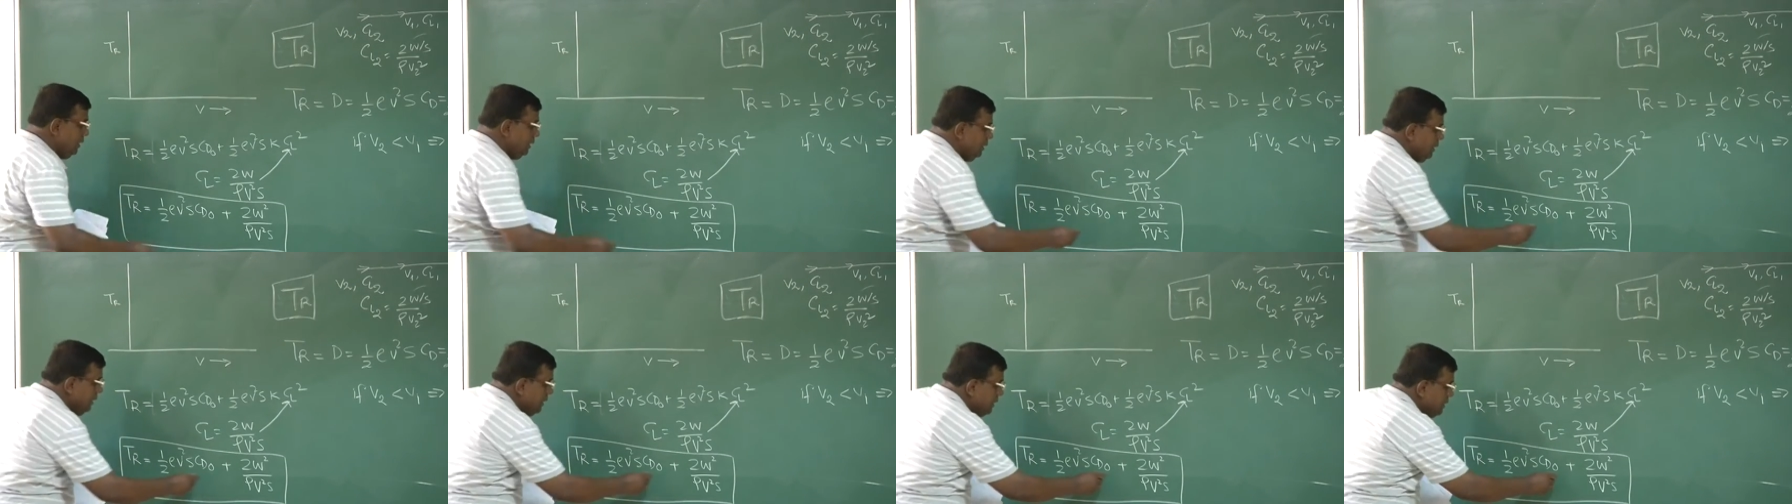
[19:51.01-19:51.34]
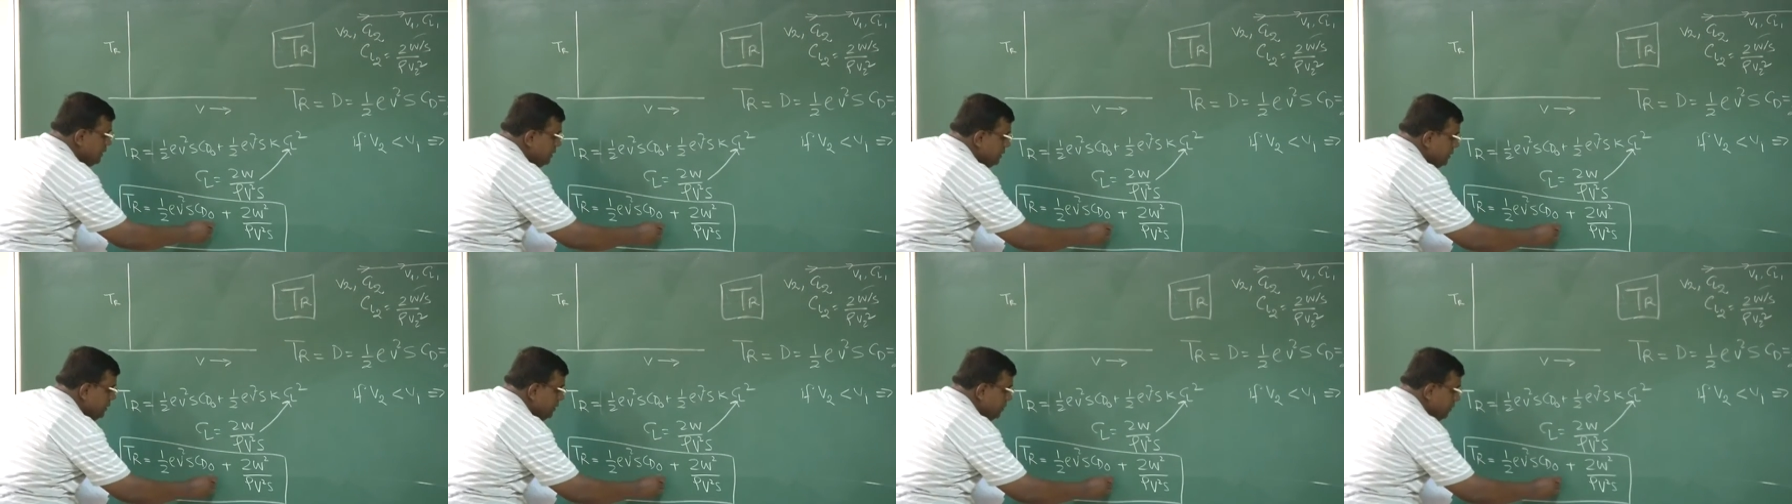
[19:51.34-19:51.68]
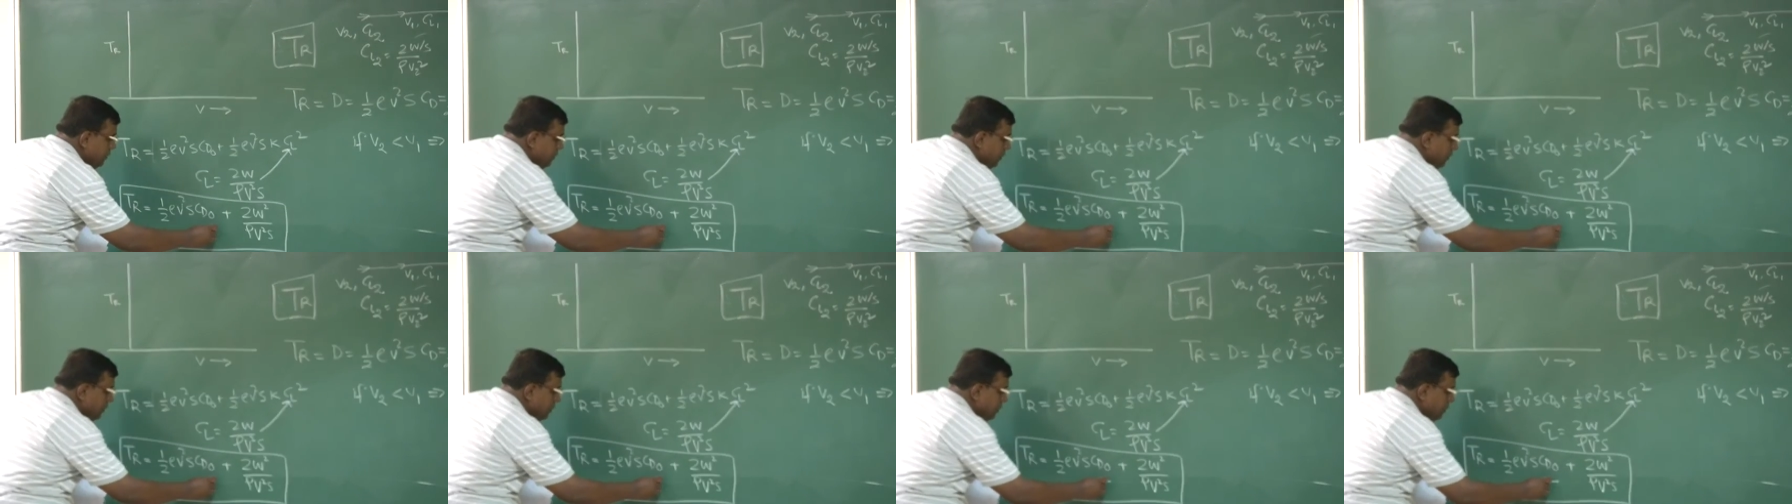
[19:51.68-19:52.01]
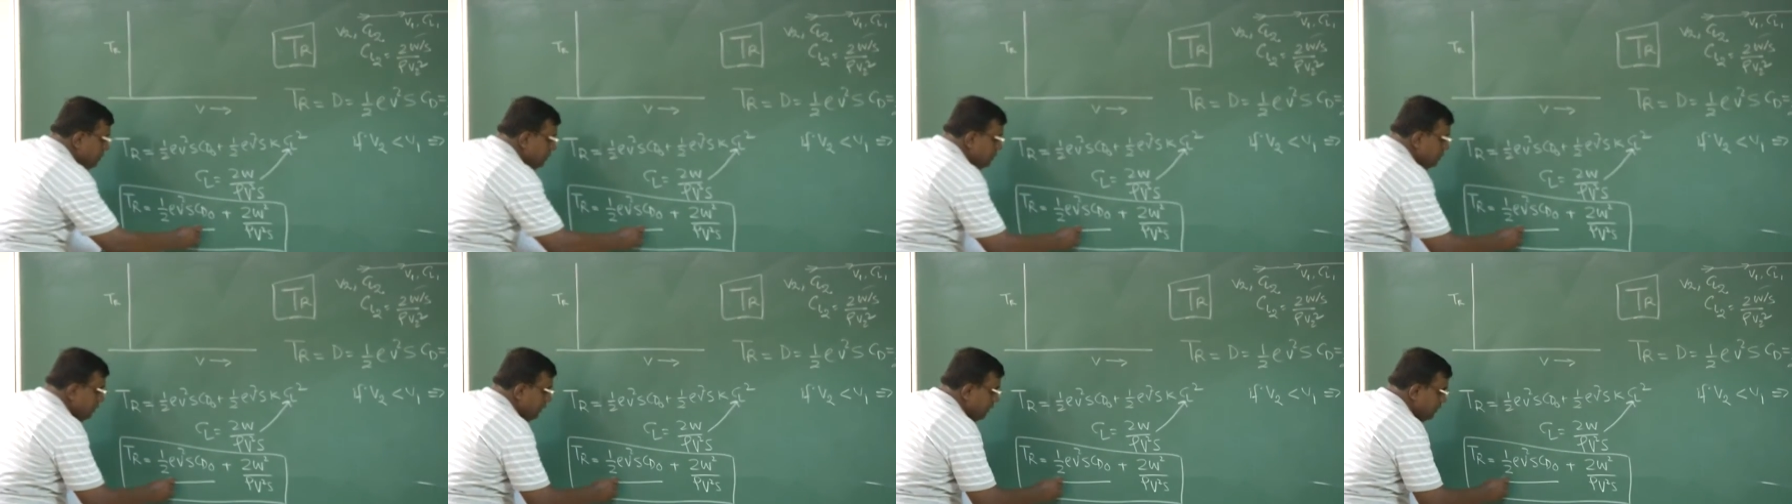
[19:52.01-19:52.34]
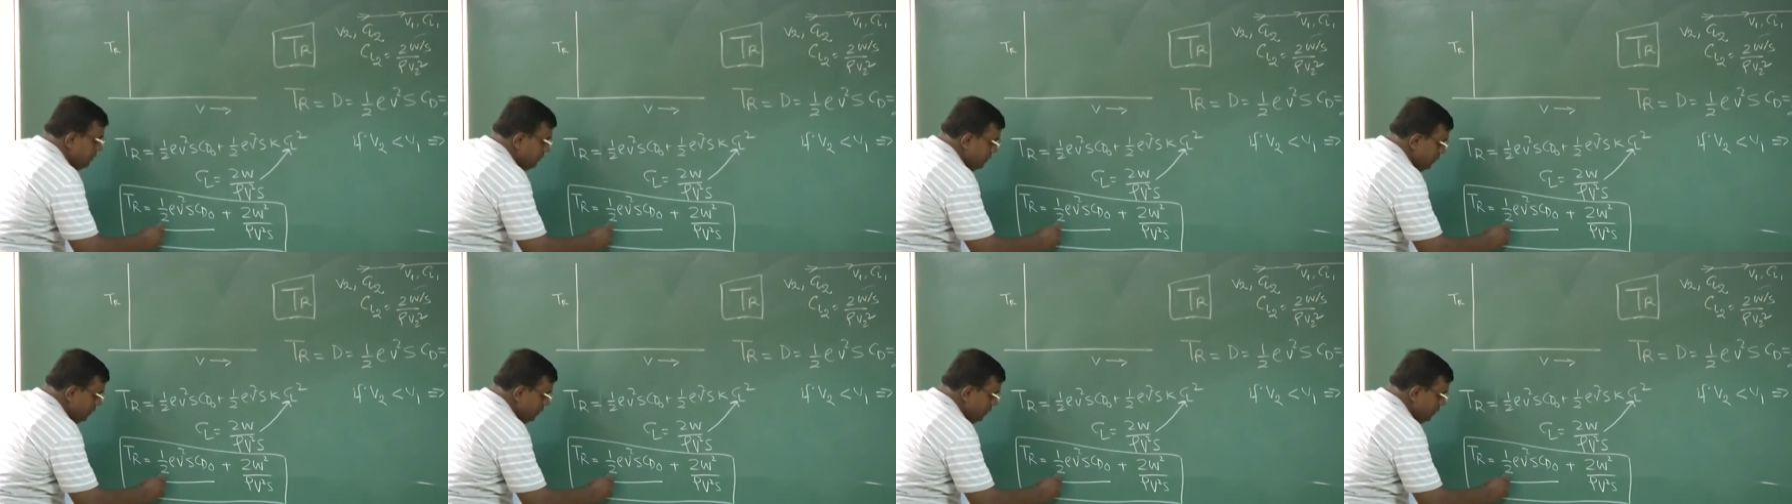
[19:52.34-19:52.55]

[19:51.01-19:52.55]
this thrust